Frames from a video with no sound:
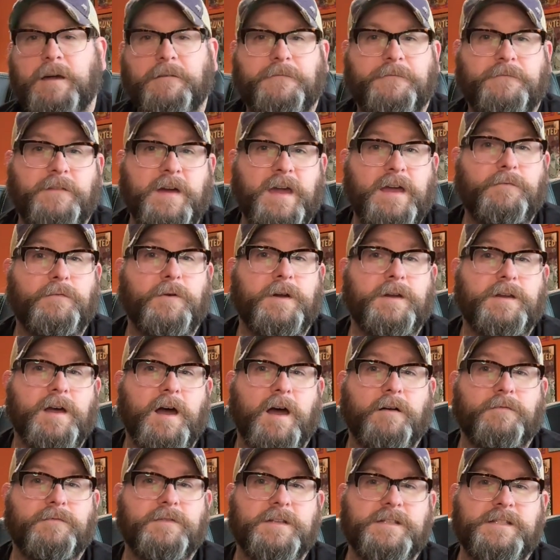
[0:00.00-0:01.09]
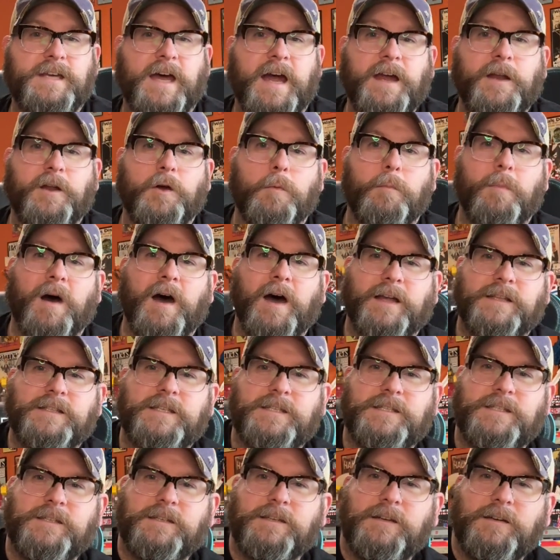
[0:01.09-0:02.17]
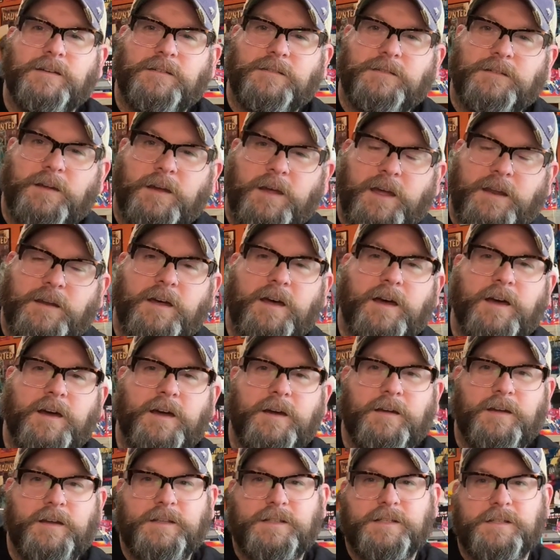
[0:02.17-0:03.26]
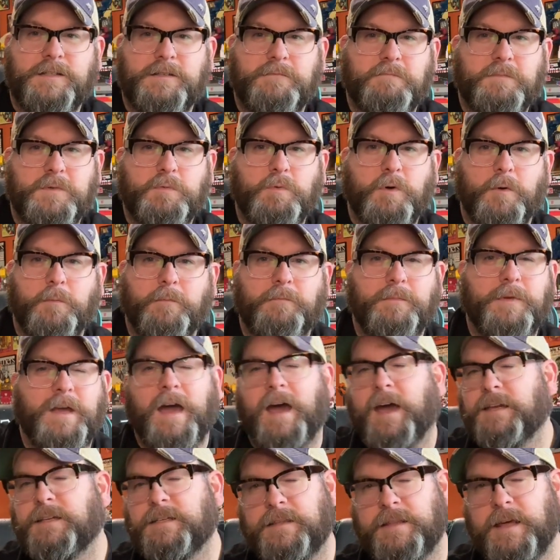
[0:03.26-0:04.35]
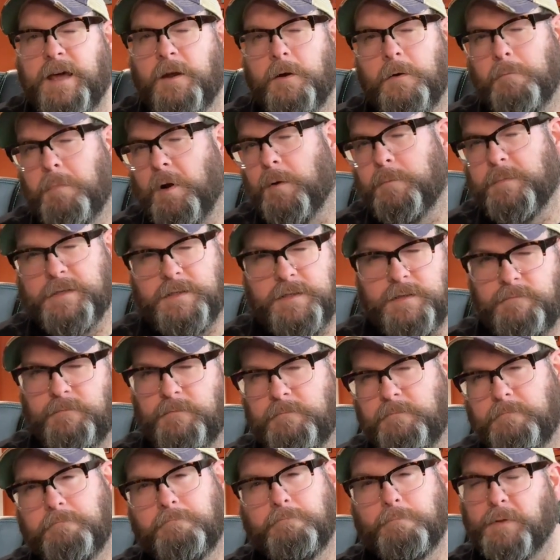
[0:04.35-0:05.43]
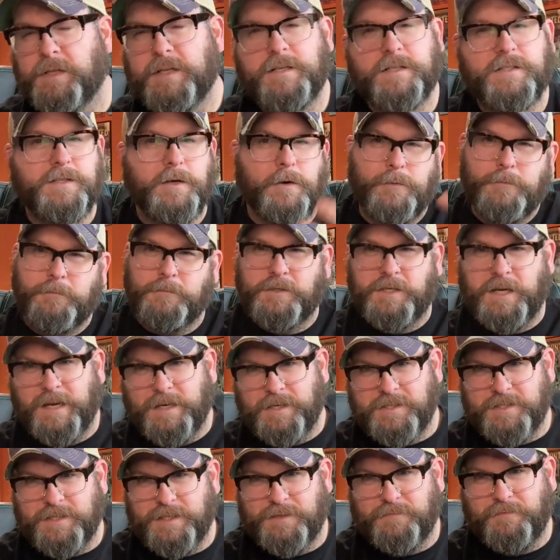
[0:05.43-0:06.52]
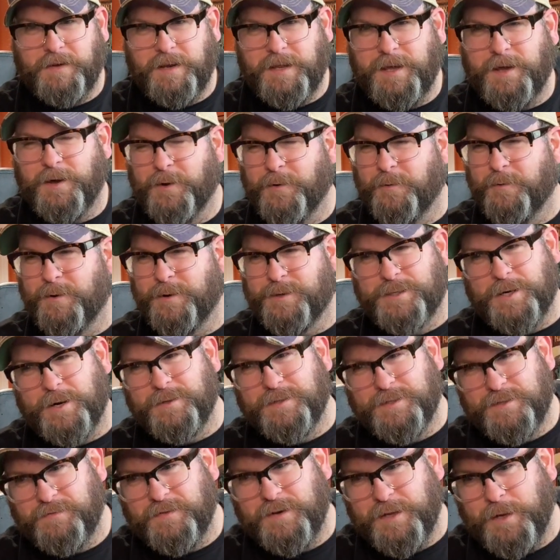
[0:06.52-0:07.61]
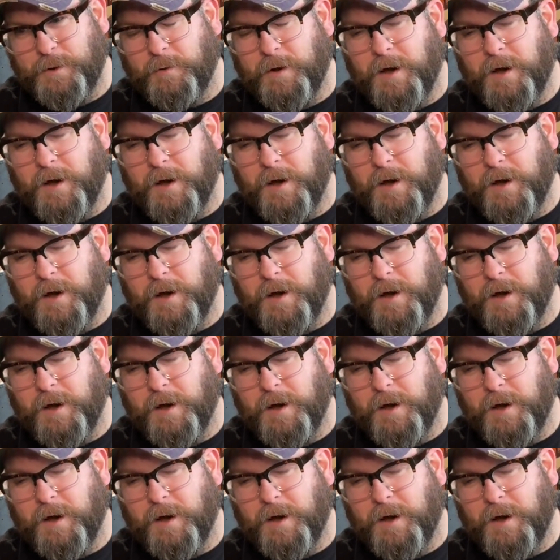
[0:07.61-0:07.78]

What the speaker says: favorite of the Dinobots, and it's Swoop. Yeah, I did that on purpose. Please don't change this video or turn this video